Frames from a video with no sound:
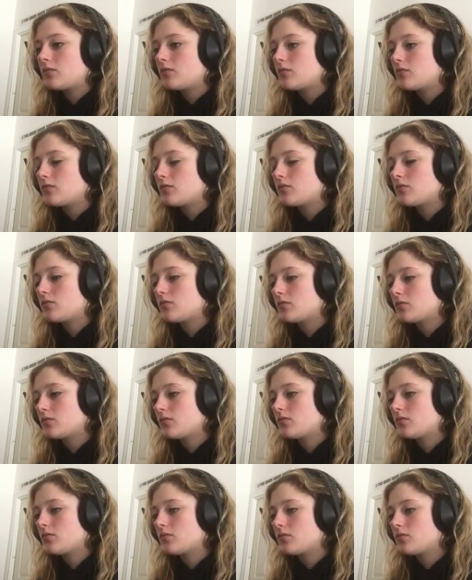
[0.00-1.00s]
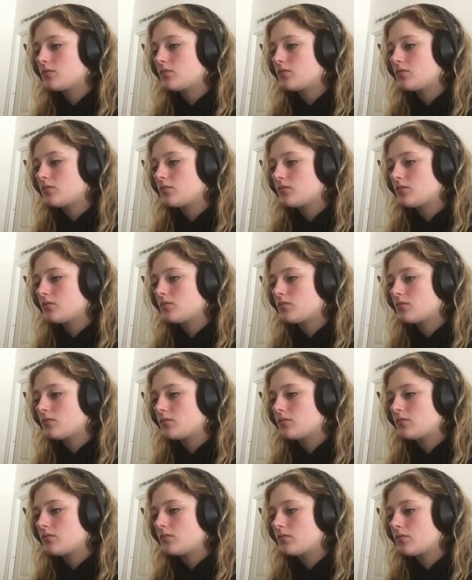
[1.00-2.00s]

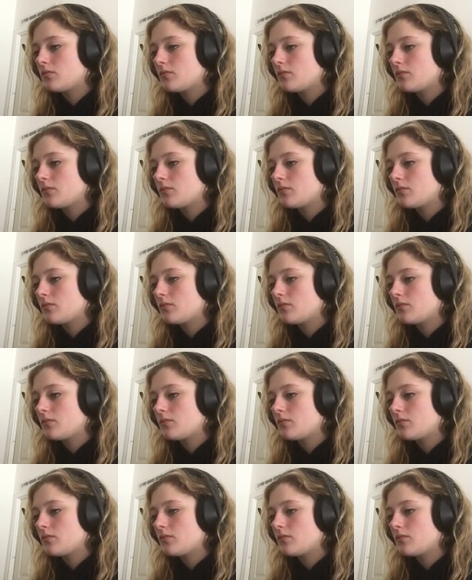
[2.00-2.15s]
(silence)